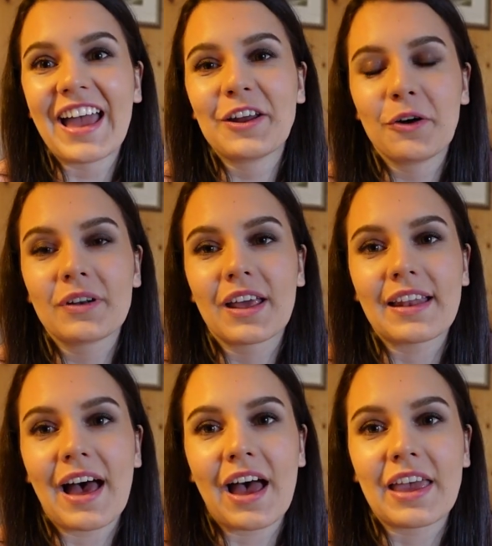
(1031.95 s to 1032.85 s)
know
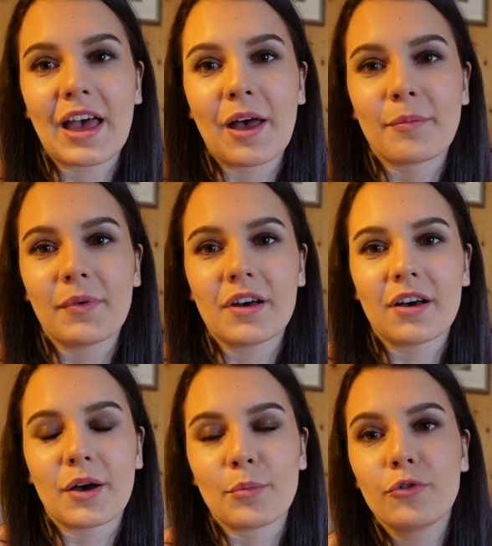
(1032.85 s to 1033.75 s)
that I
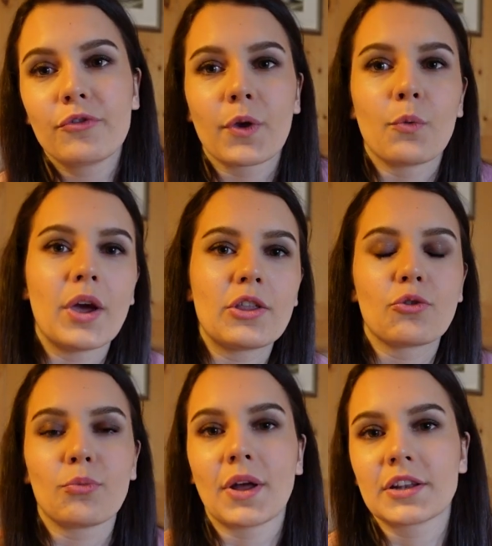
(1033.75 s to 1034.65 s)
am moving way
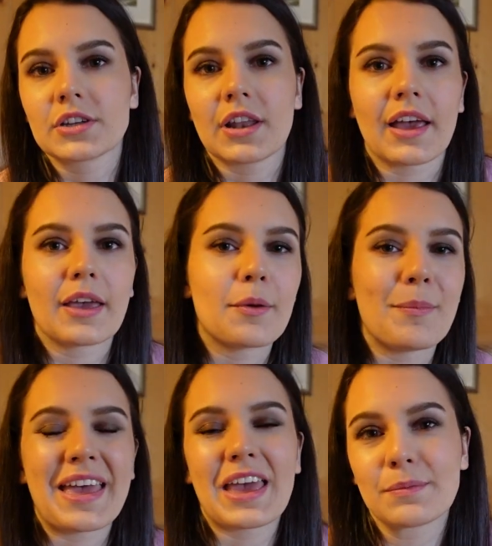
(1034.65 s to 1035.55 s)
too much, like
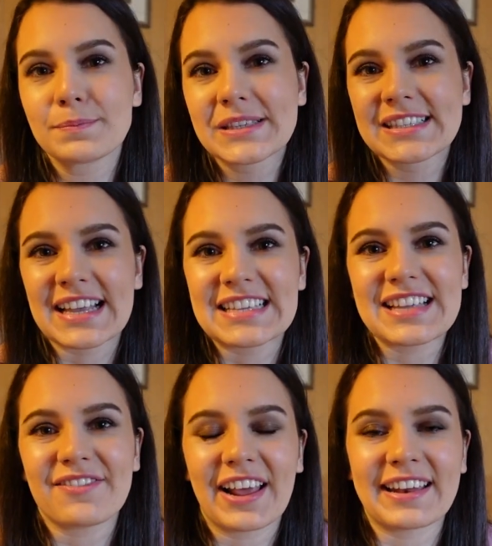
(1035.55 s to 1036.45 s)
my hips and
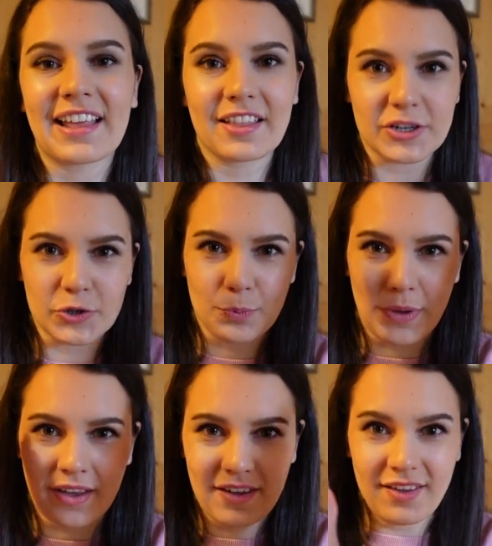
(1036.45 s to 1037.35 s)
stuff like that. They should
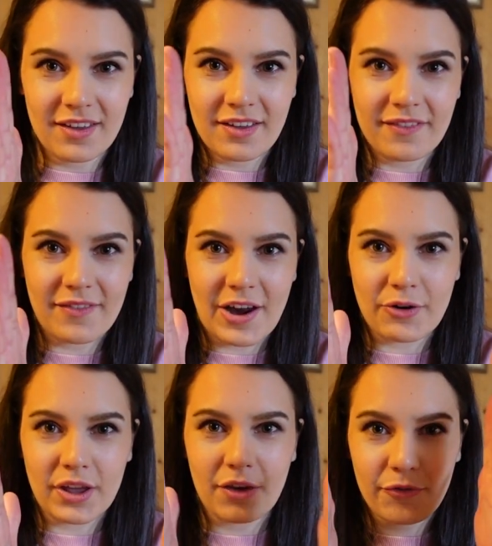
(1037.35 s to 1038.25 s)
be
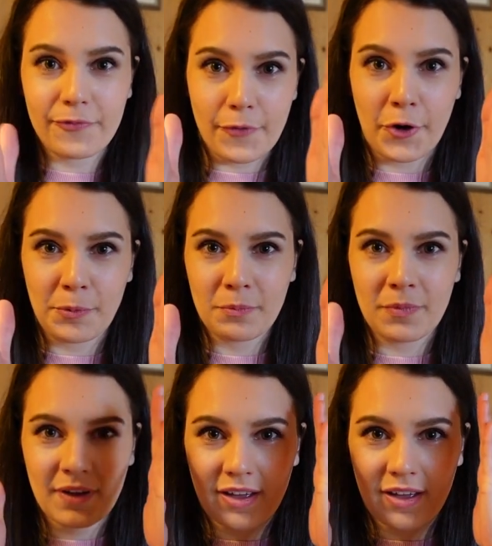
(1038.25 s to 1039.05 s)
very firm